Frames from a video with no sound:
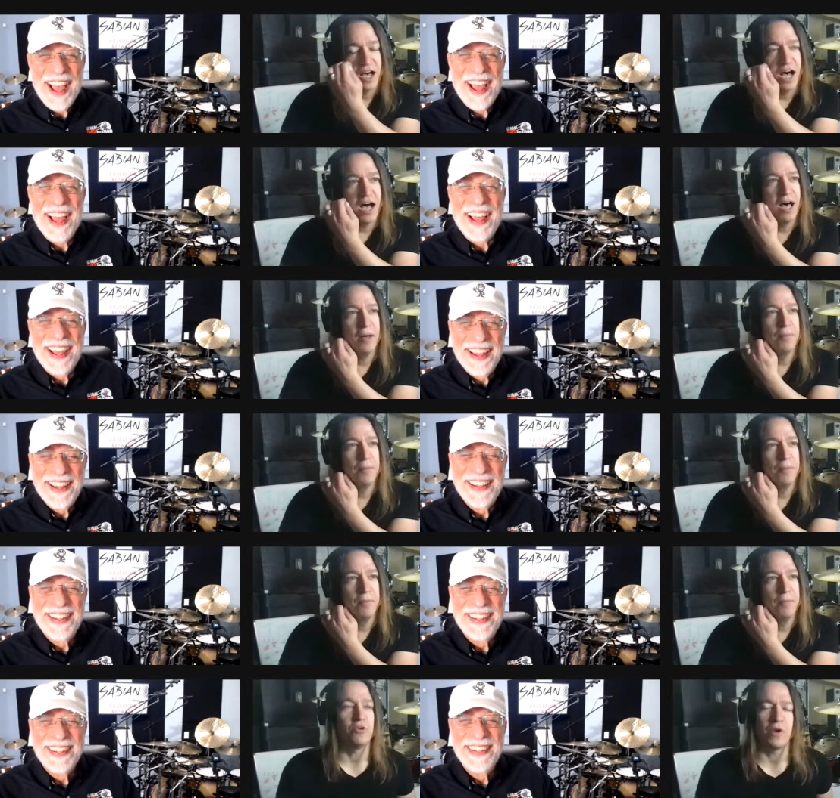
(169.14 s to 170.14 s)
Speaker 1: um,
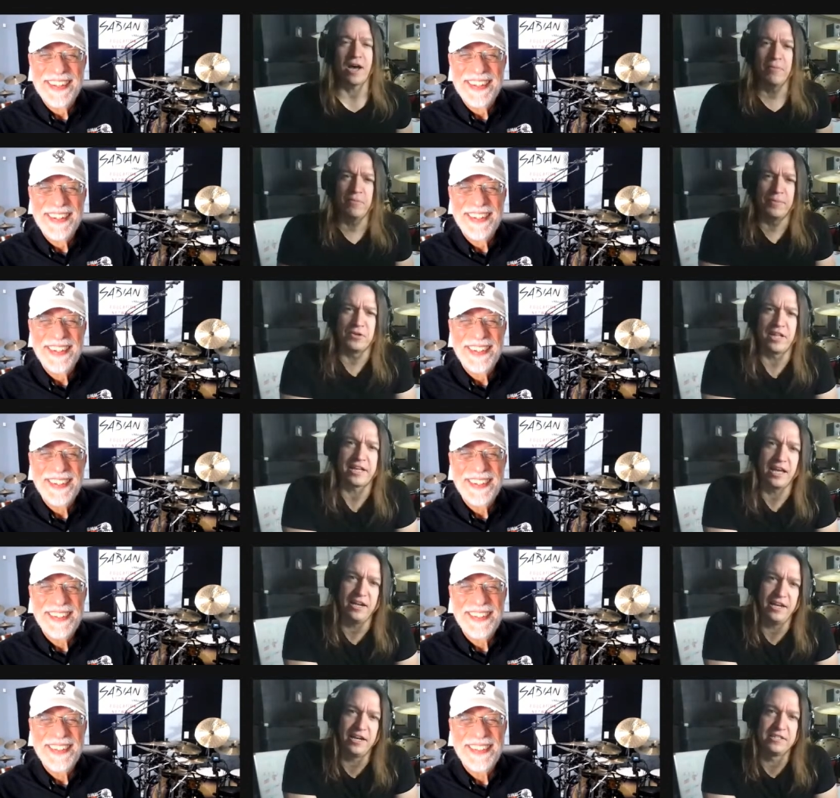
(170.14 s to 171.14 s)
you know, I remember like
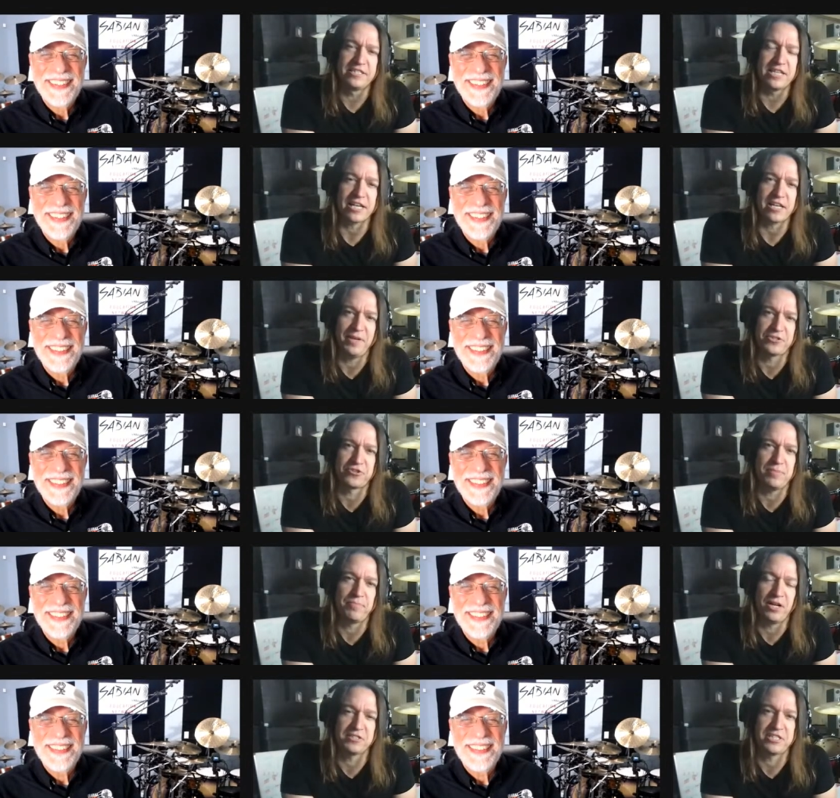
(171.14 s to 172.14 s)
a, in a documentary,
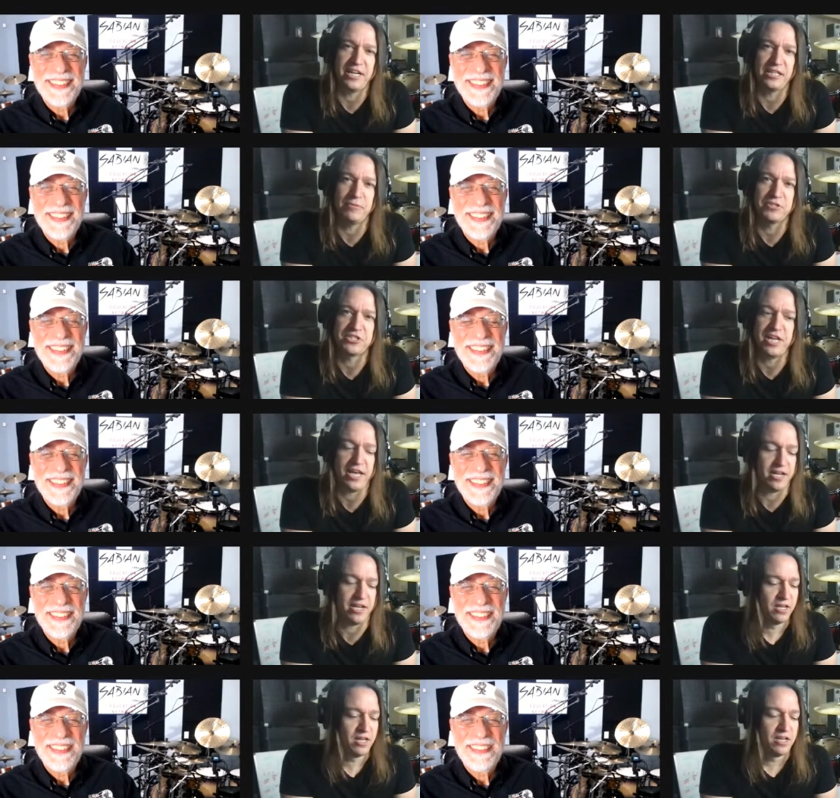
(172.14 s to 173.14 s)
Paul Stanley was
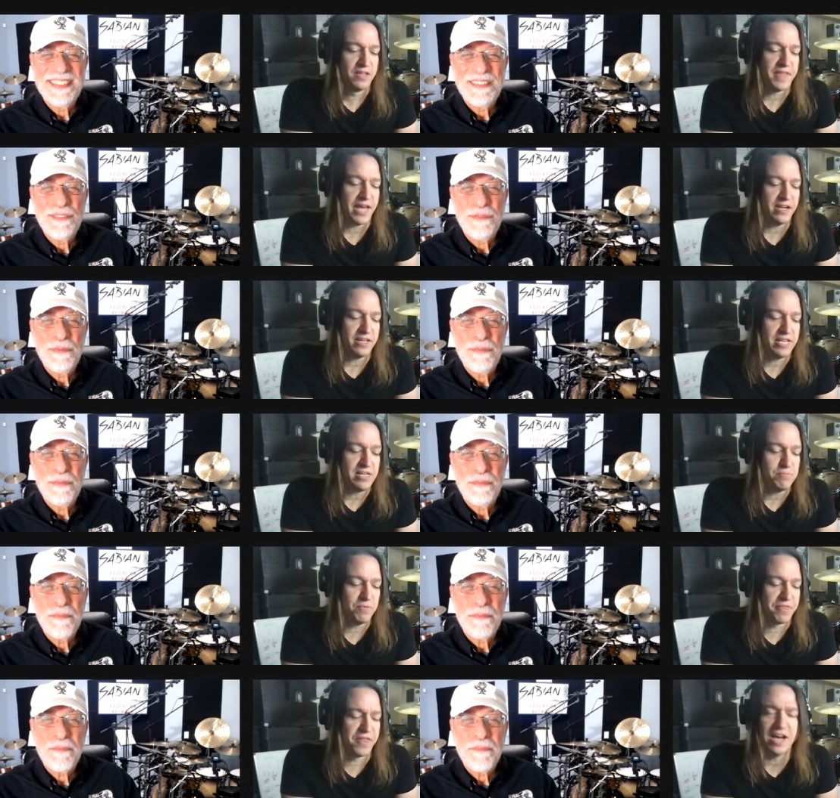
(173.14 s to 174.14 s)
saying that
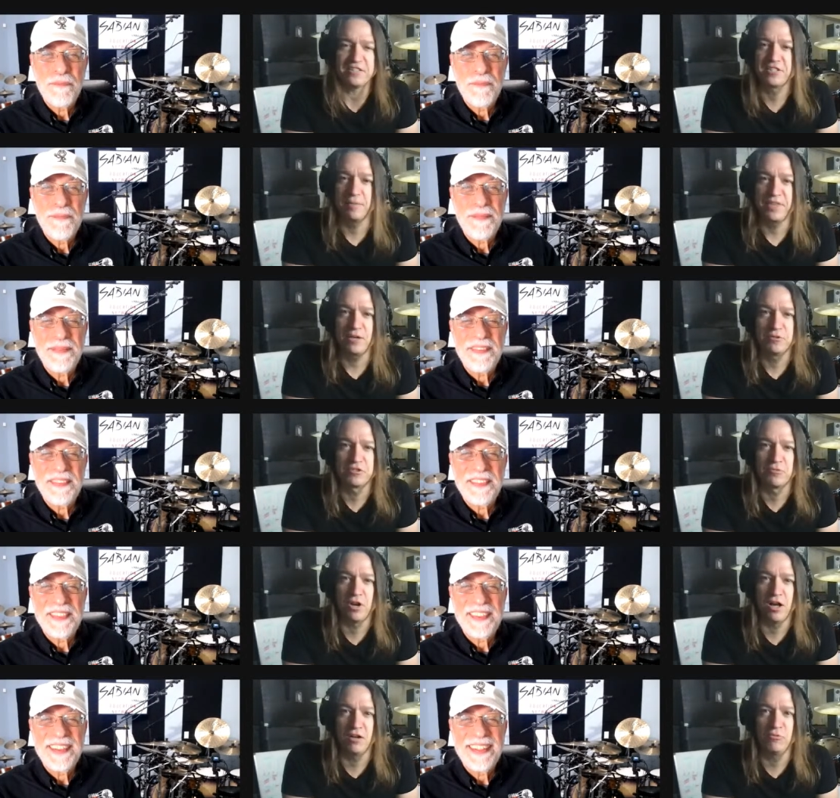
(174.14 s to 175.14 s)
he thought something was
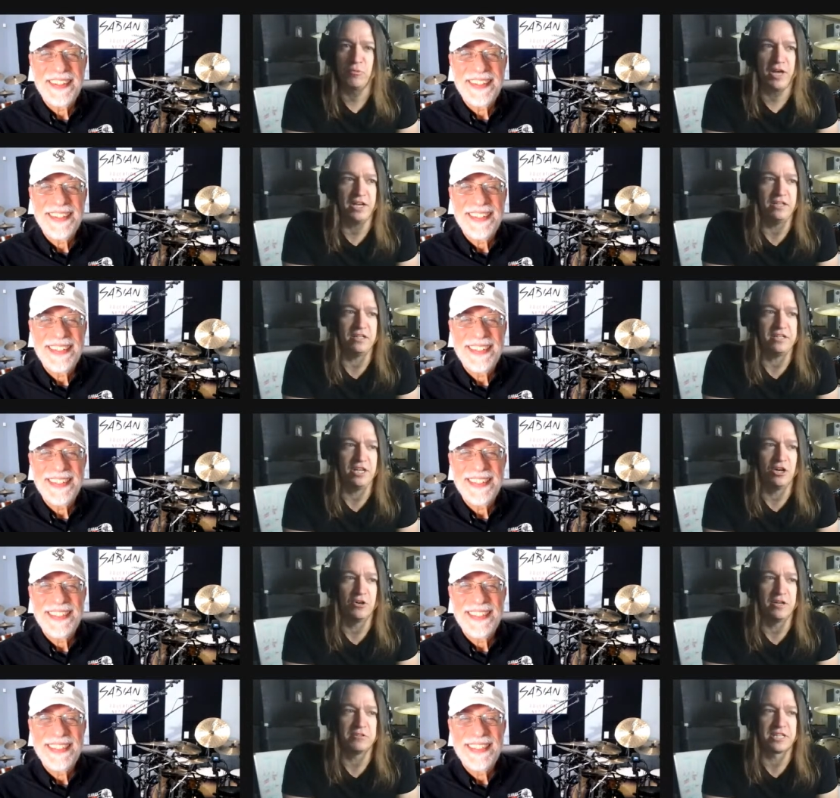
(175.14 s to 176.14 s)
wrong when you
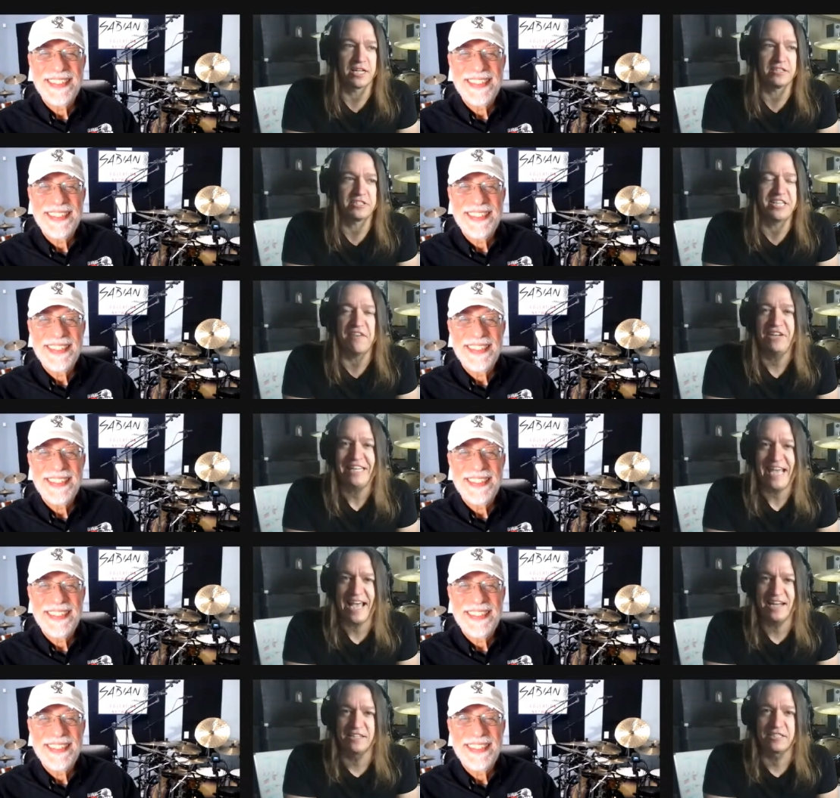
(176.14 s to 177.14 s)
know it was like
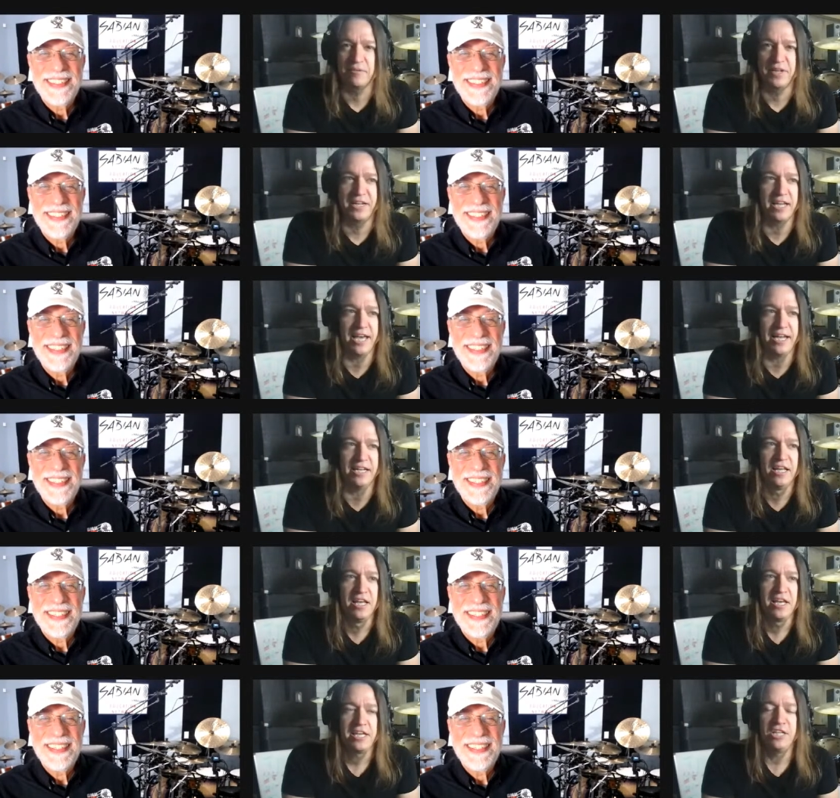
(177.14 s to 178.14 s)
78 or something, and, and
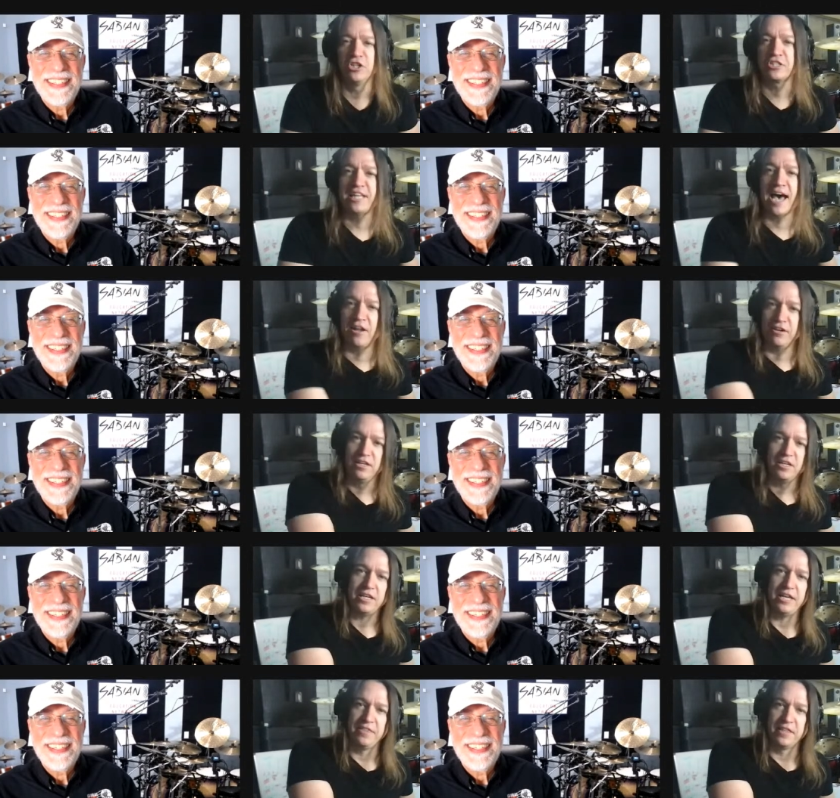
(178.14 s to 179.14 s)
he looked out
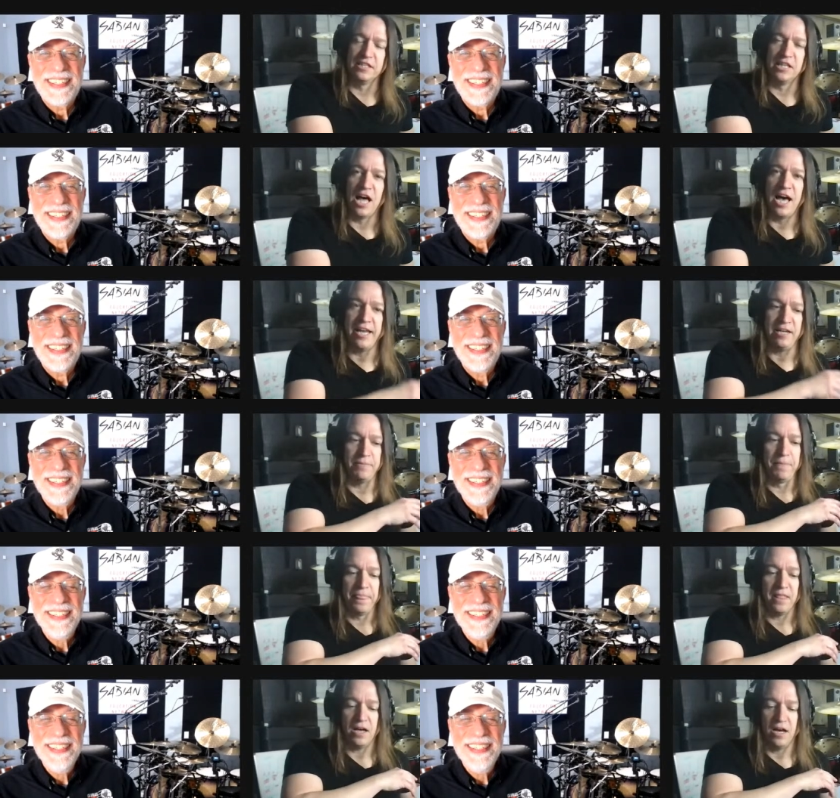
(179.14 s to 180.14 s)
in the line
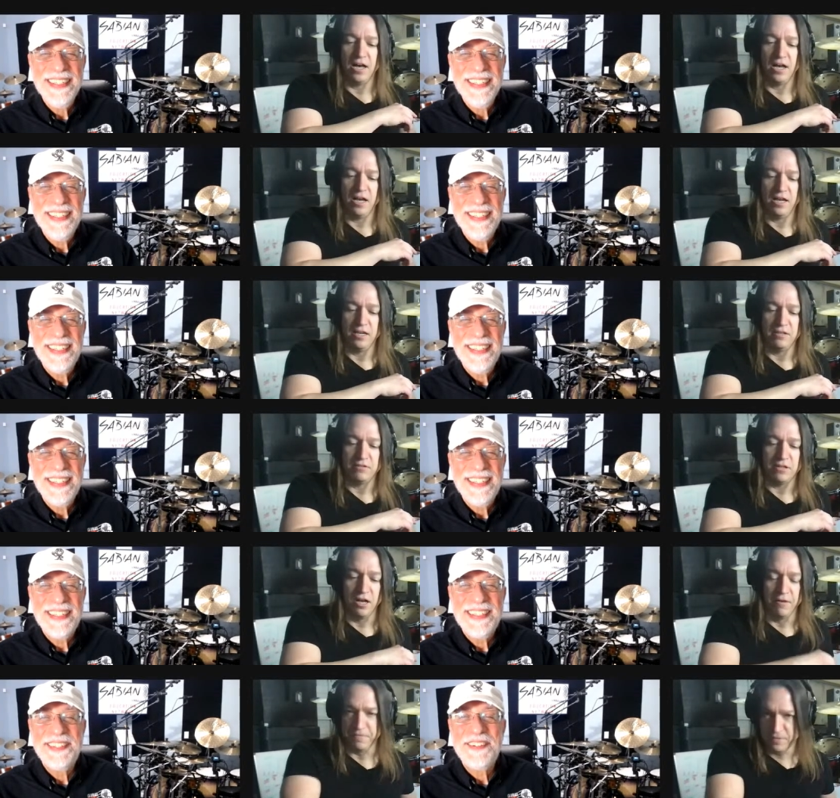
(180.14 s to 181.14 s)
uh,
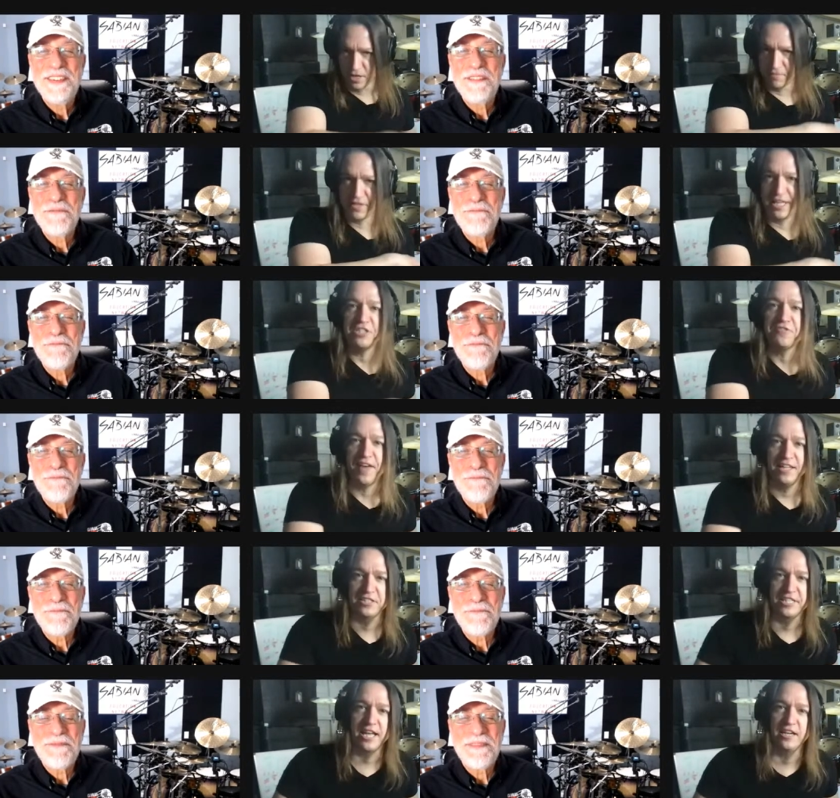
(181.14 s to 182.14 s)
of, of Kiss
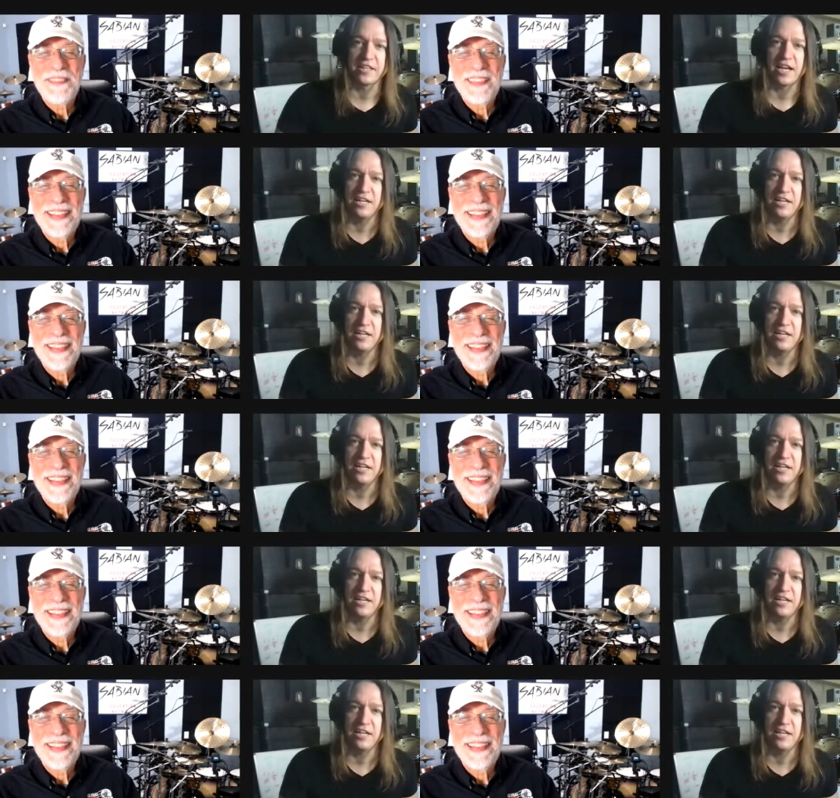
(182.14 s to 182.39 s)
fans to get in the